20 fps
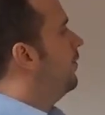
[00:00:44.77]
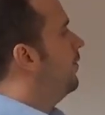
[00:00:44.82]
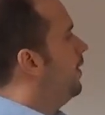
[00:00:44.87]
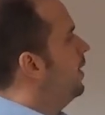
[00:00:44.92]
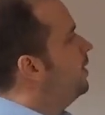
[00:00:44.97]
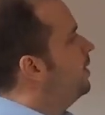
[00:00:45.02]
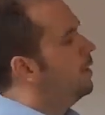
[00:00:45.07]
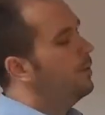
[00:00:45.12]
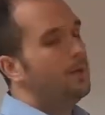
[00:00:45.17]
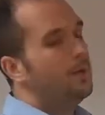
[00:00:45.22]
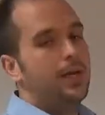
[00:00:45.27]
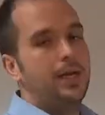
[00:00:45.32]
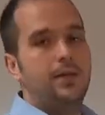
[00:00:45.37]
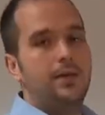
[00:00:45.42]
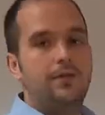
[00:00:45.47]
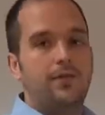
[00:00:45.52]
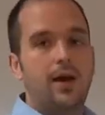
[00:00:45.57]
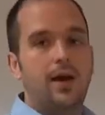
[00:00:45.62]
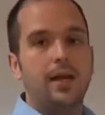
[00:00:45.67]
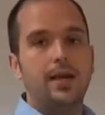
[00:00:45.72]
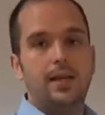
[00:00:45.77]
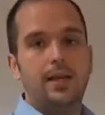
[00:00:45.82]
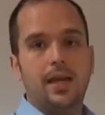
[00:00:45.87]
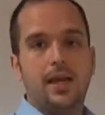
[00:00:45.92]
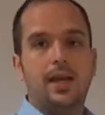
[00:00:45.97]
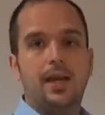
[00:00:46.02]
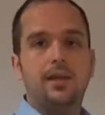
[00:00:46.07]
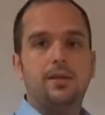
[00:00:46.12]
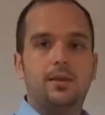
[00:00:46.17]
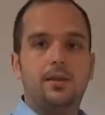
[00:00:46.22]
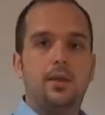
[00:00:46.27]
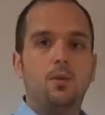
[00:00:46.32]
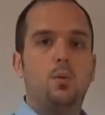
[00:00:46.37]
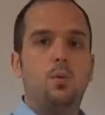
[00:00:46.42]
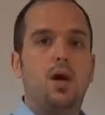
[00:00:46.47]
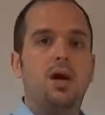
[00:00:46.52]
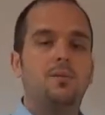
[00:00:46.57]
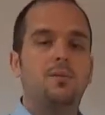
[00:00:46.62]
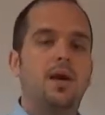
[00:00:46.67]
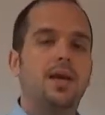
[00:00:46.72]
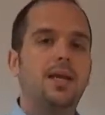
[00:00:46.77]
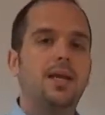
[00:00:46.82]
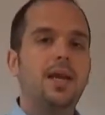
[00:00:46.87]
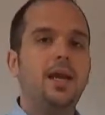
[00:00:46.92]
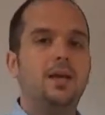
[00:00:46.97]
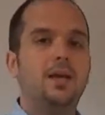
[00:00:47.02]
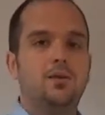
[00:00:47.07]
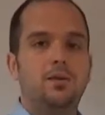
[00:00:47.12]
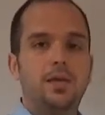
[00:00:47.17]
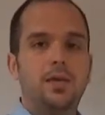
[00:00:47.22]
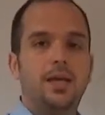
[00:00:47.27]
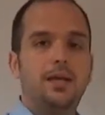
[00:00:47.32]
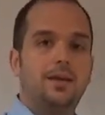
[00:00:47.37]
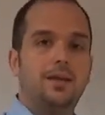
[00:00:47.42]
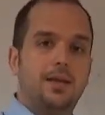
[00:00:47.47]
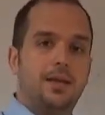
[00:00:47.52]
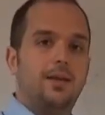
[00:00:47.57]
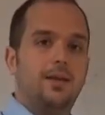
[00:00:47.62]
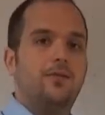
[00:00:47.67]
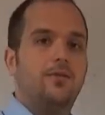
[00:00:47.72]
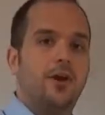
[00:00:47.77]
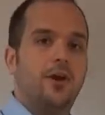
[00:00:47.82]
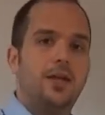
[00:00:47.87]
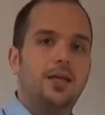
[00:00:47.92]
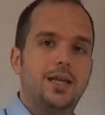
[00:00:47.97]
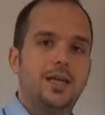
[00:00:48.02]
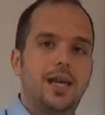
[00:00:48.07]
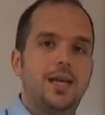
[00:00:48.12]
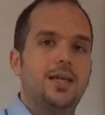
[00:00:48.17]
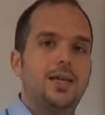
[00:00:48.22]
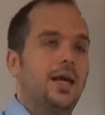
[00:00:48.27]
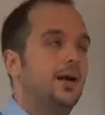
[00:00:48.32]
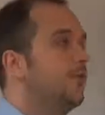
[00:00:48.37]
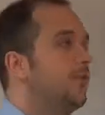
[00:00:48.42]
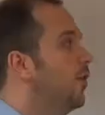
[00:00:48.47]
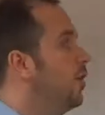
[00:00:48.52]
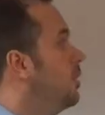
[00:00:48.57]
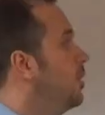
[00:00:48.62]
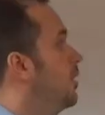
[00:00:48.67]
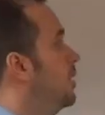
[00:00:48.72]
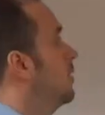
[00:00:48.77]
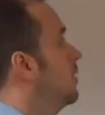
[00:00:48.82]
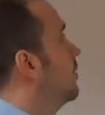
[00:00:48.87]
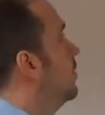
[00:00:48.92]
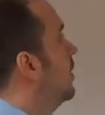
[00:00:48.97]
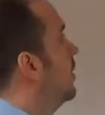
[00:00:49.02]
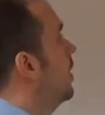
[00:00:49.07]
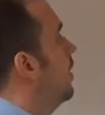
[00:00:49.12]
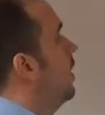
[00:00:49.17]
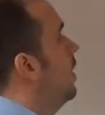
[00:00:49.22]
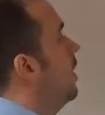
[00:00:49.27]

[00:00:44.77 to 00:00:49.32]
the first thing we need to find is dy by dx. We need to differentiate our function.